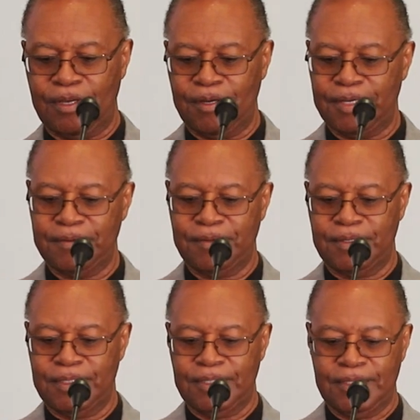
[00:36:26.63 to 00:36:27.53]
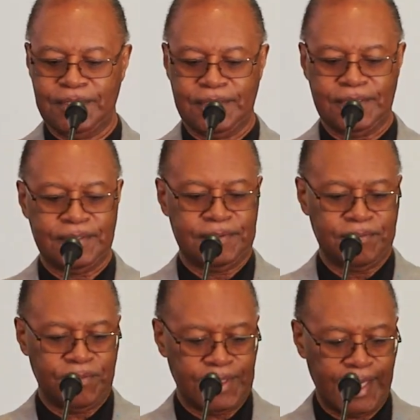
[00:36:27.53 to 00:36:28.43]
All right?
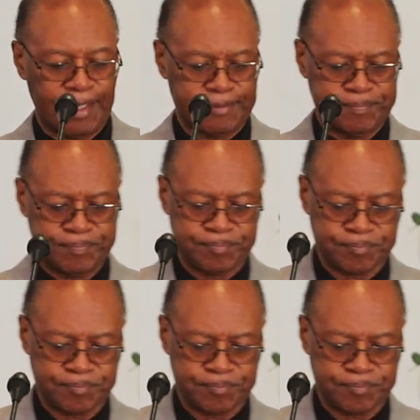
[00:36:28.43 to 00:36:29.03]
Now,